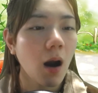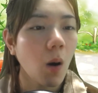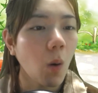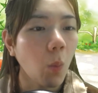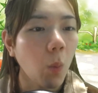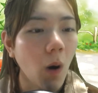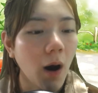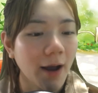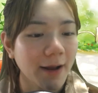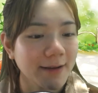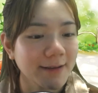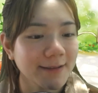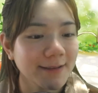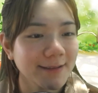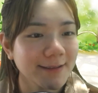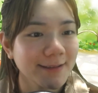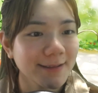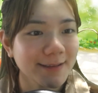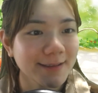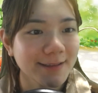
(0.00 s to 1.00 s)
1.
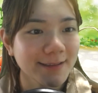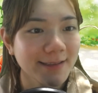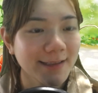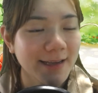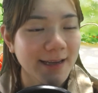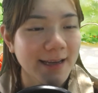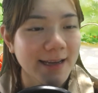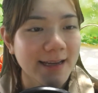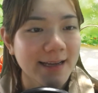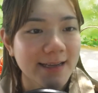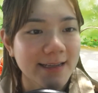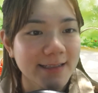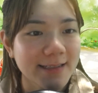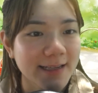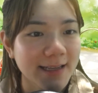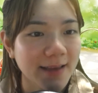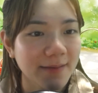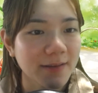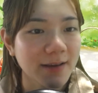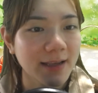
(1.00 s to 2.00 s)

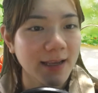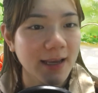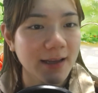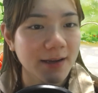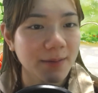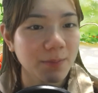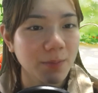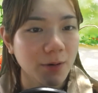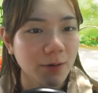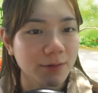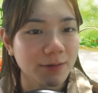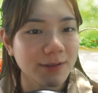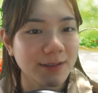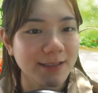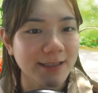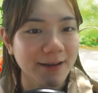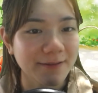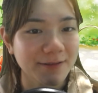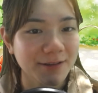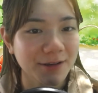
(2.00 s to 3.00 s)
Take out the canna bulbs
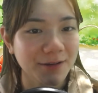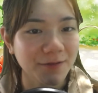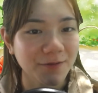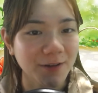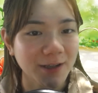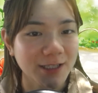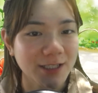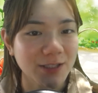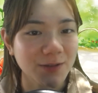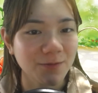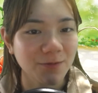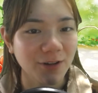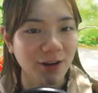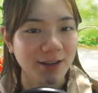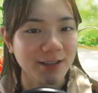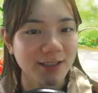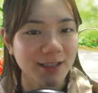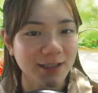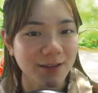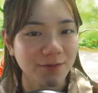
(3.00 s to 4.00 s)
after the first
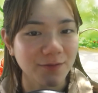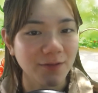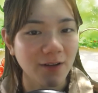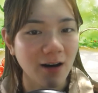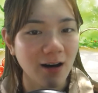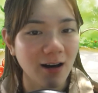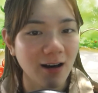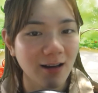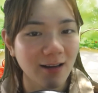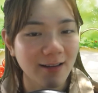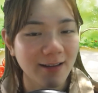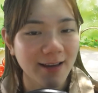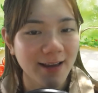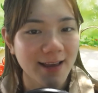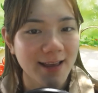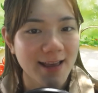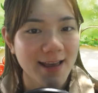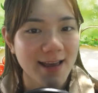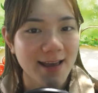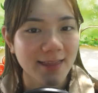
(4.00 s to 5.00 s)
frost in the fall.
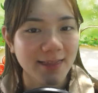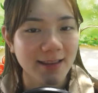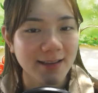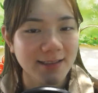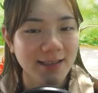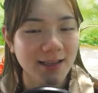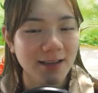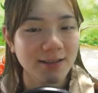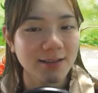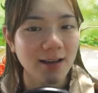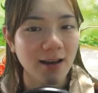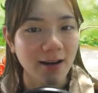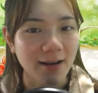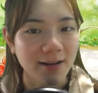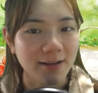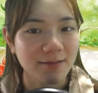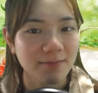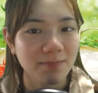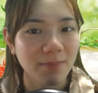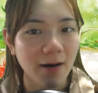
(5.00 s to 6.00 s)
This is
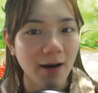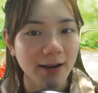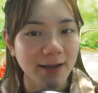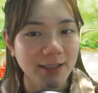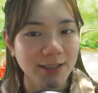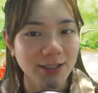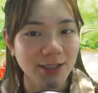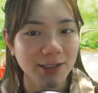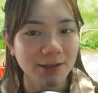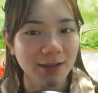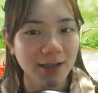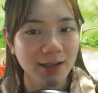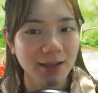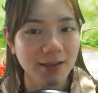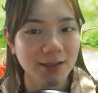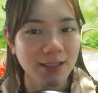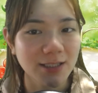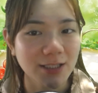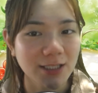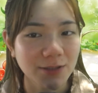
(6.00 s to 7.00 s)
done by inserting the
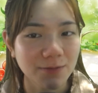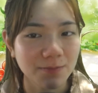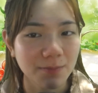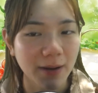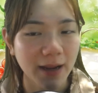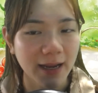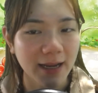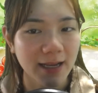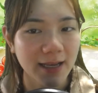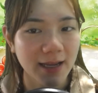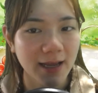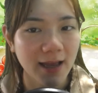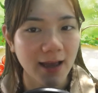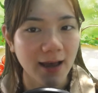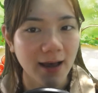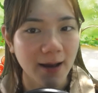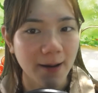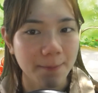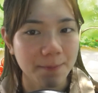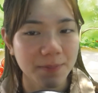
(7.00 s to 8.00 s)
spade
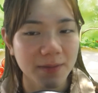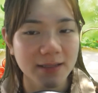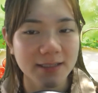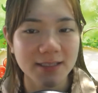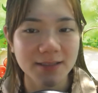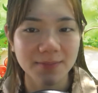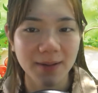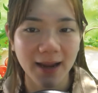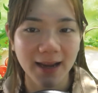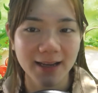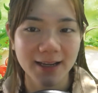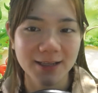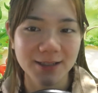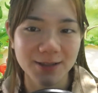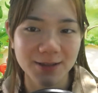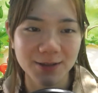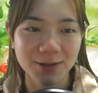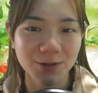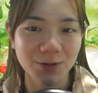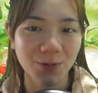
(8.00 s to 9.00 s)
into
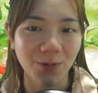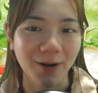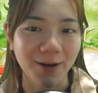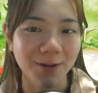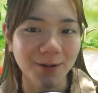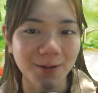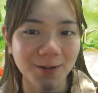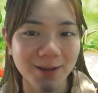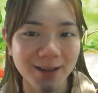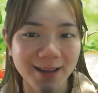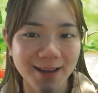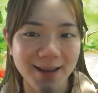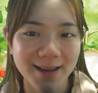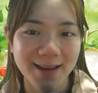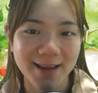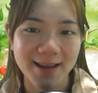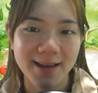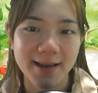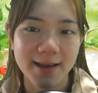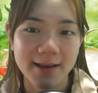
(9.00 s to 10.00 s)
the soil.
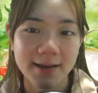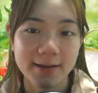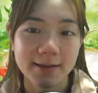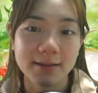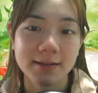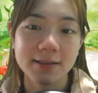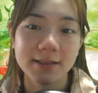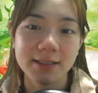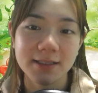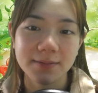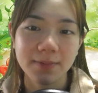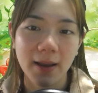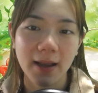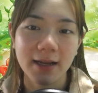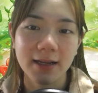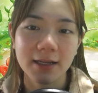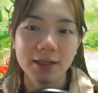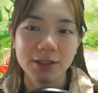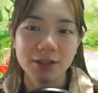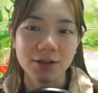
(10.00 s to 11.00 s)
The
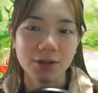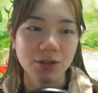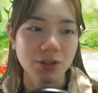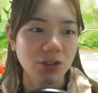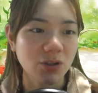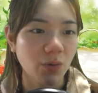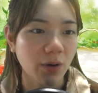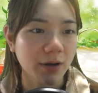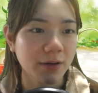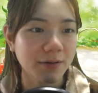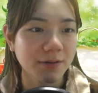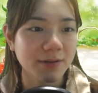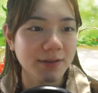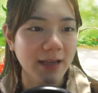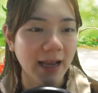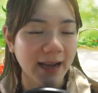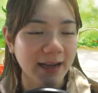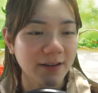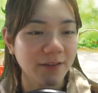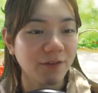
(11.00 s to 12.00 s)
spade into the soils
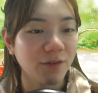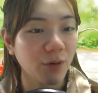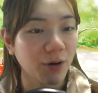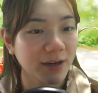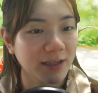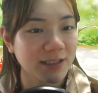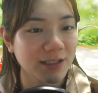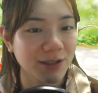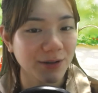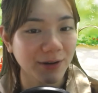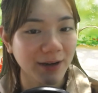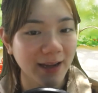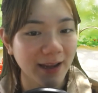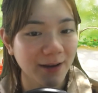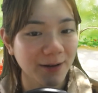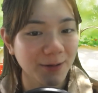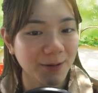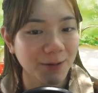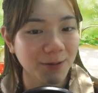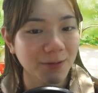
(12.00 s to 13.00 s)
at a 40-degree
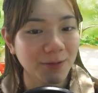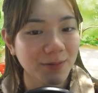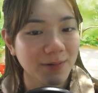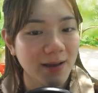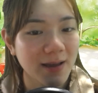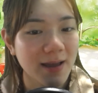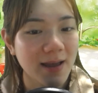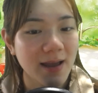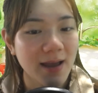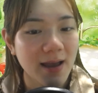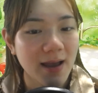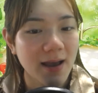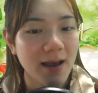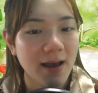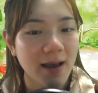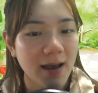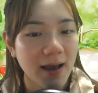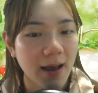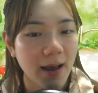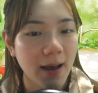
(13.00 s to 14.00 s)
angle
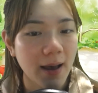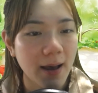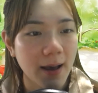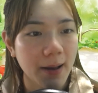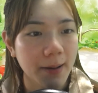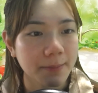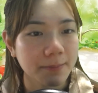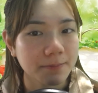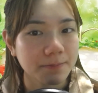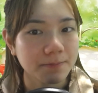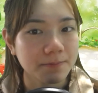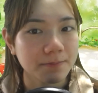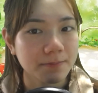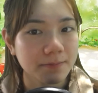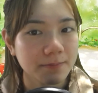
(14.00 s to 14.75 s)
and